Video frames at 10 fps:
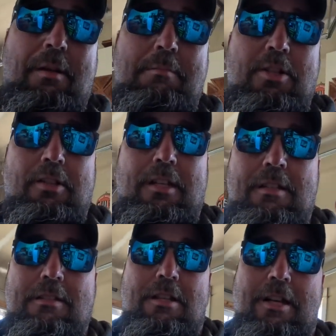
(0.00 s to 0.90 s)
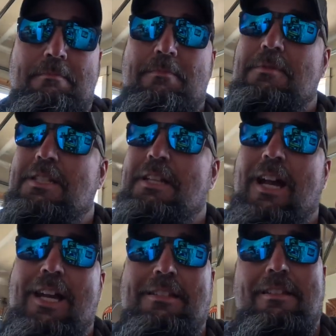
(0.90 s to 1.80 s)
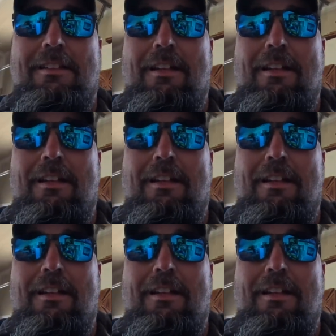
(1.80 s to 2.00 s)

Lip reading: comes early. So, all right, we'll see you guys.